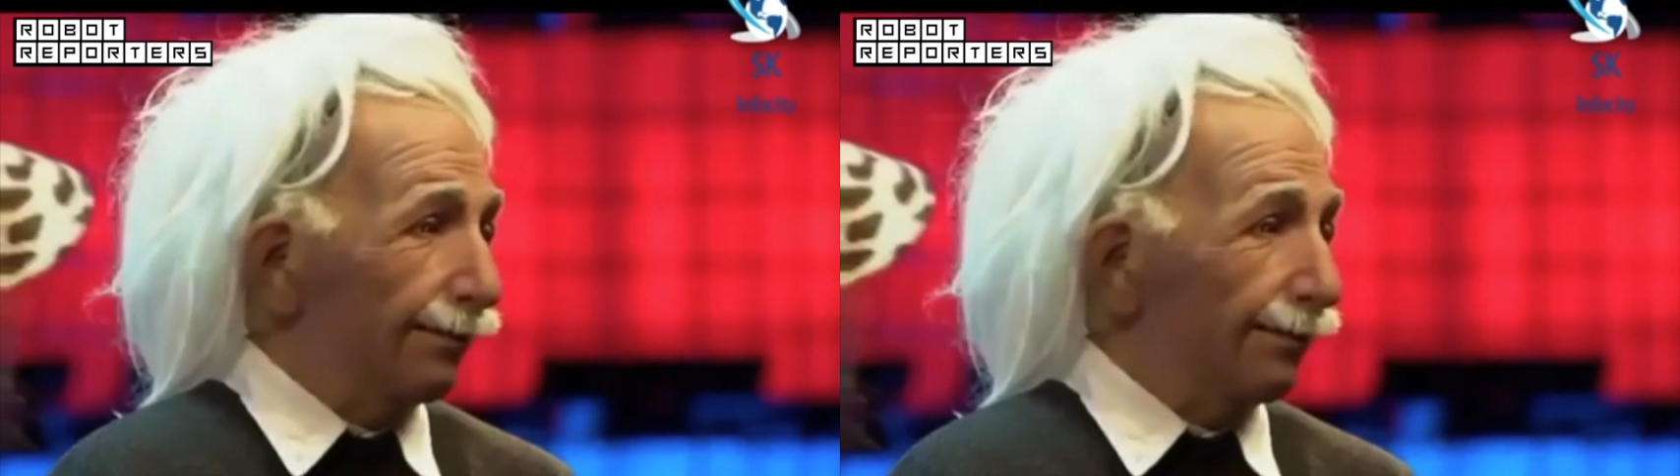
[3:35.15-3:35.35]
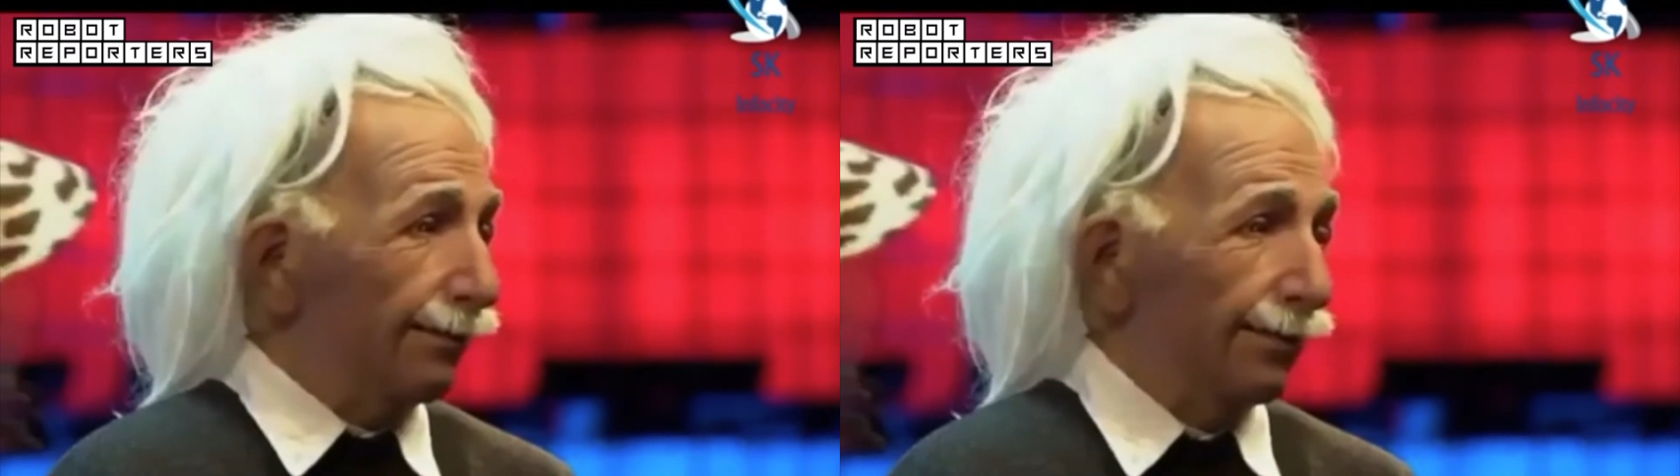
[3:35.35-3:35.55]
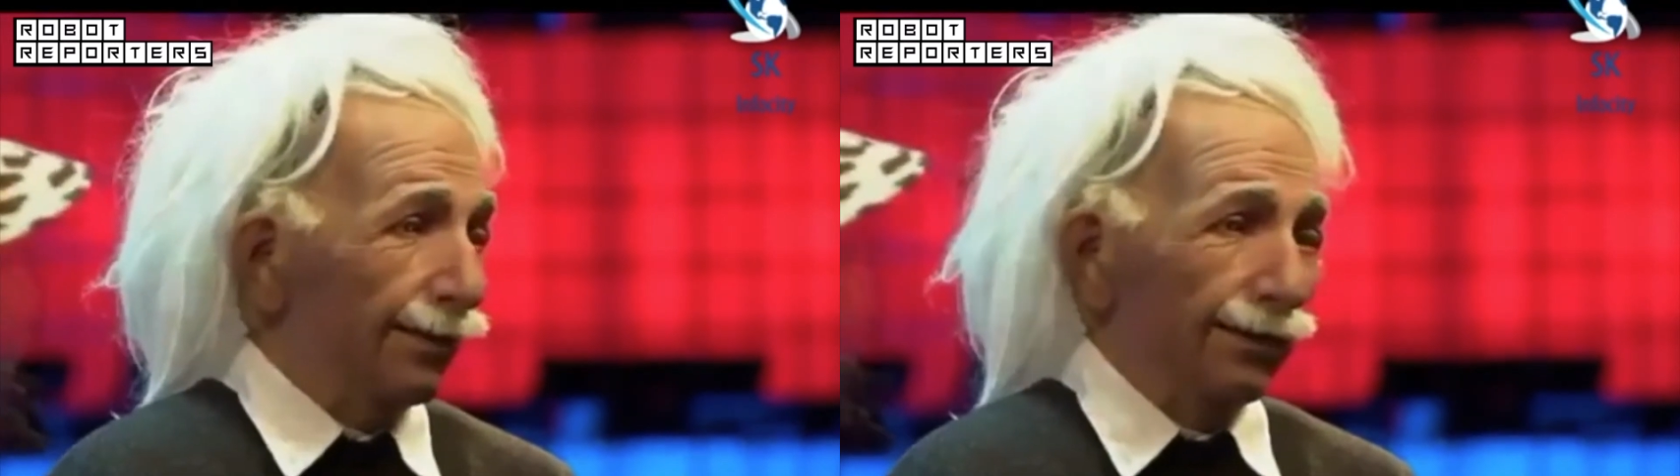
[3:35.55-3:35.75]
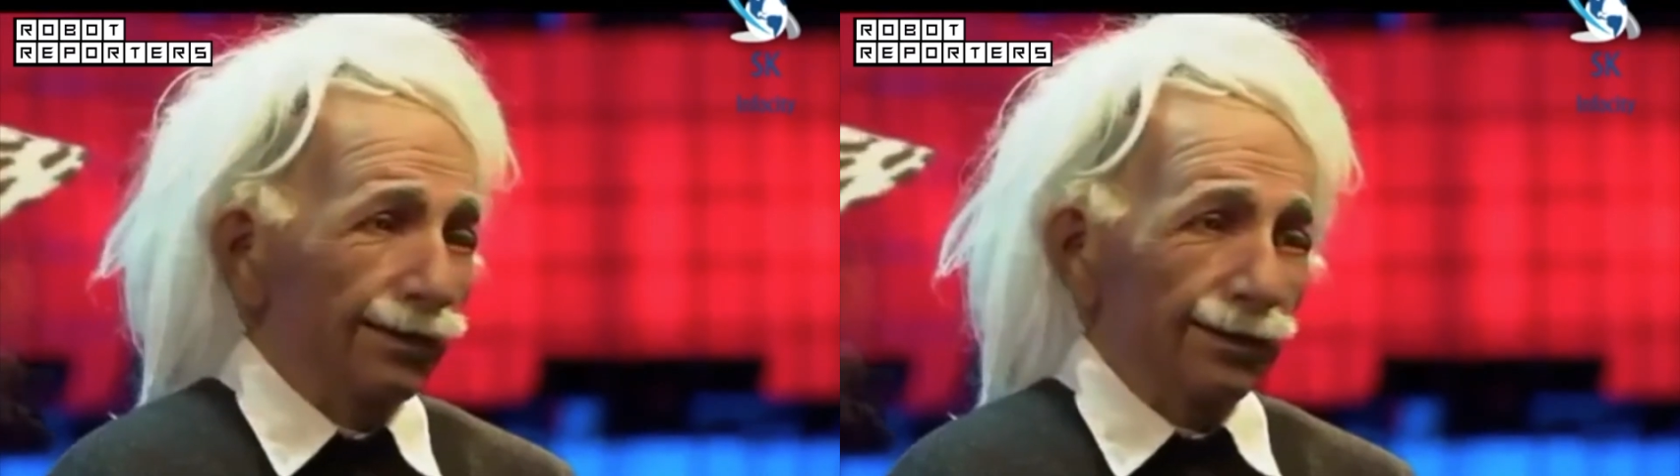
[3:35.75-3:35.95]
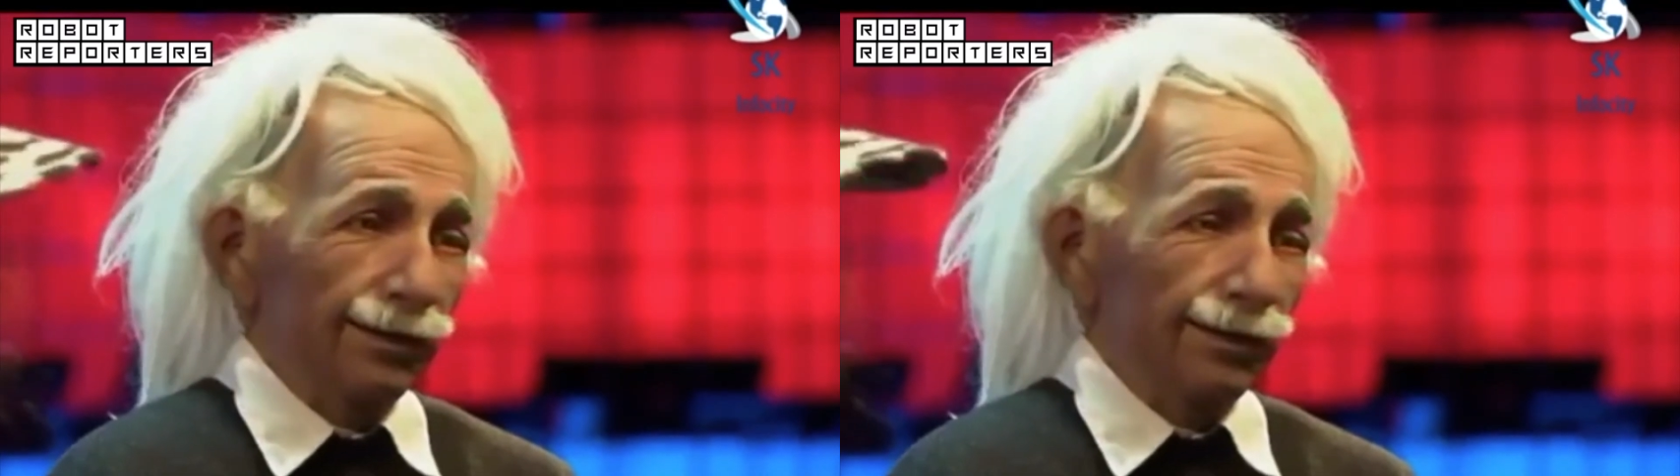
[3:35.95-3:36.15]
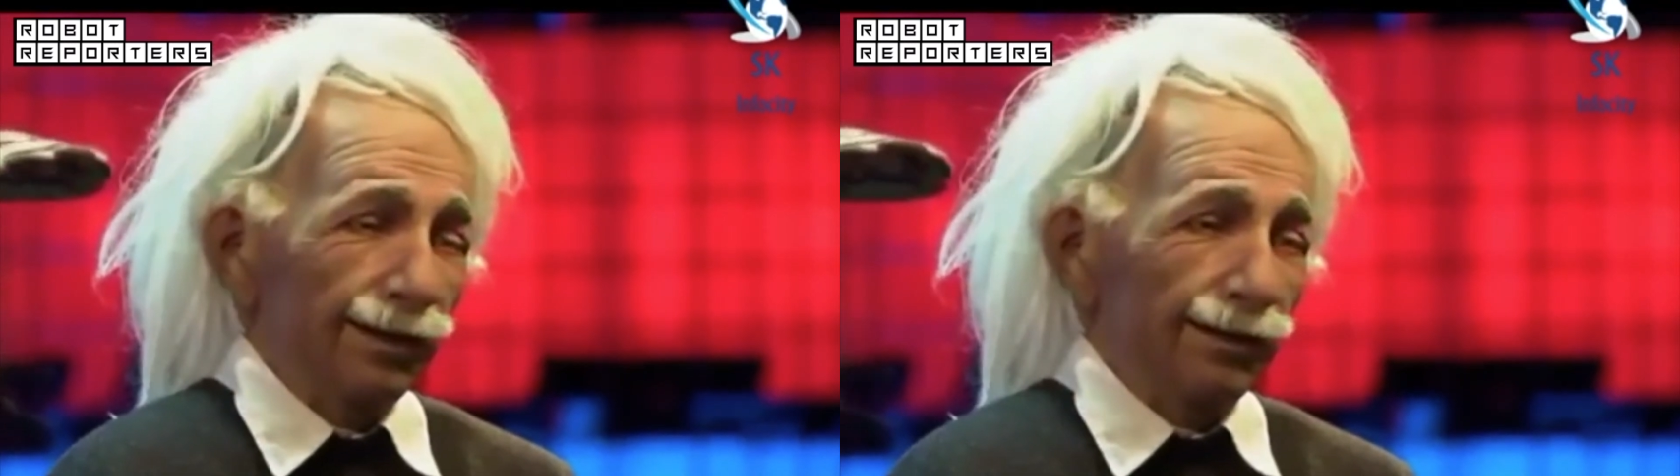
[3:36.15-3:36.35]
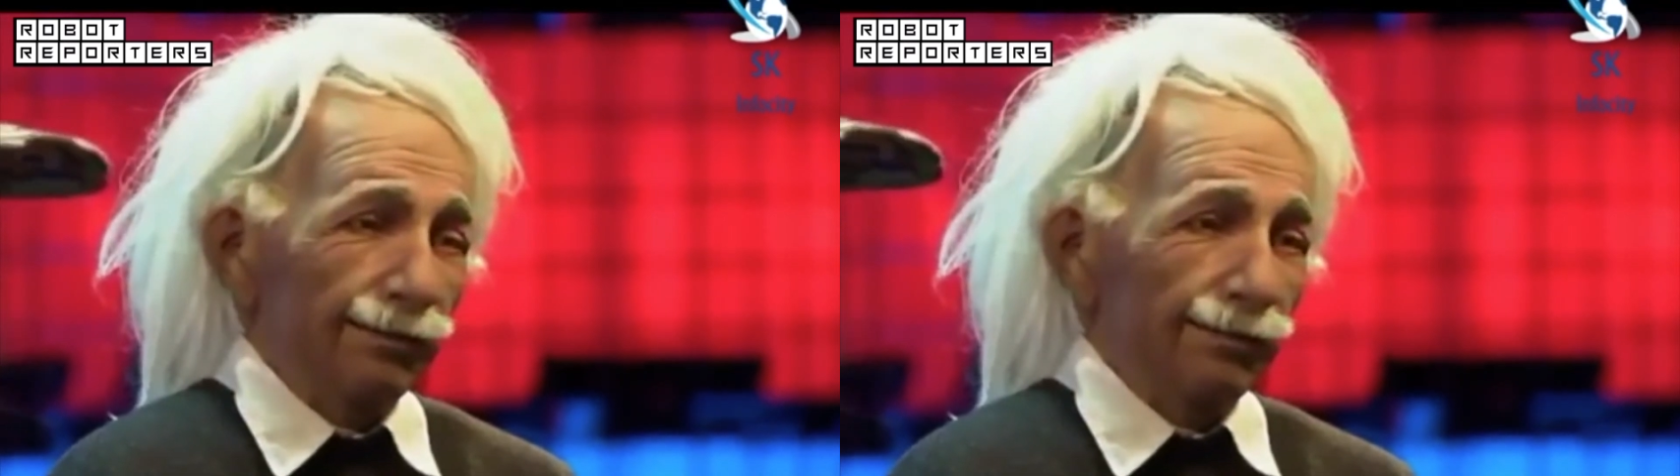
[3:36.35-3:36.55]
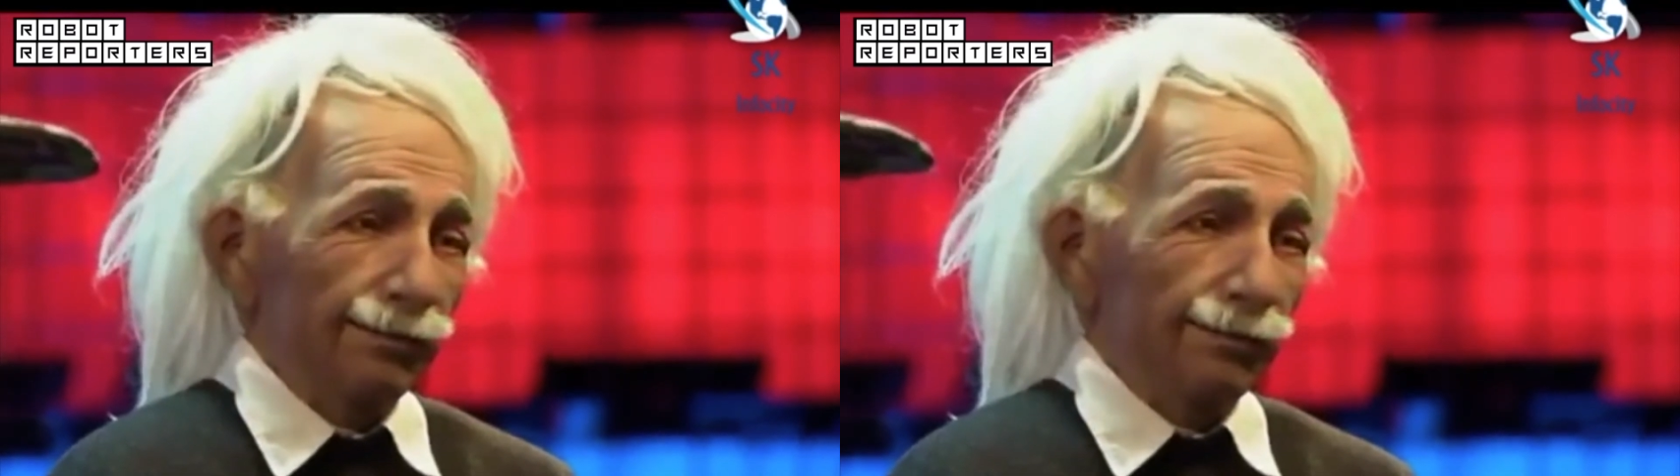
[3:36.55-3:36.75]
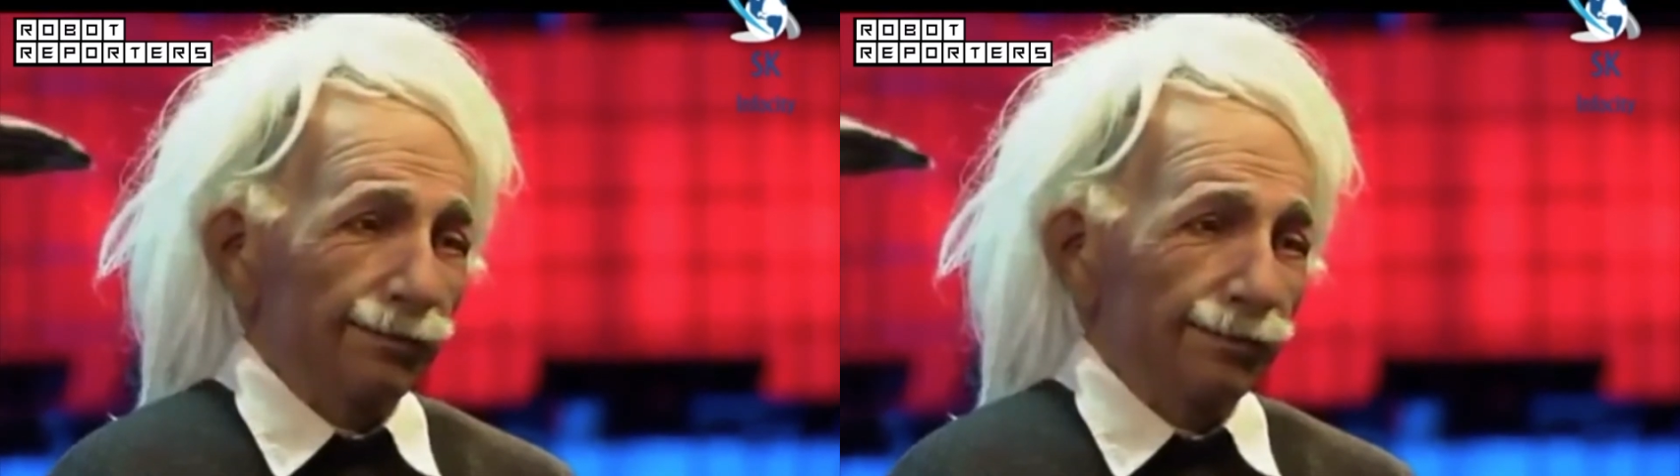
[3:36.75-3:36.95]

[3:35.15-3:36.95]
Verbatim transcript: But there is hope. The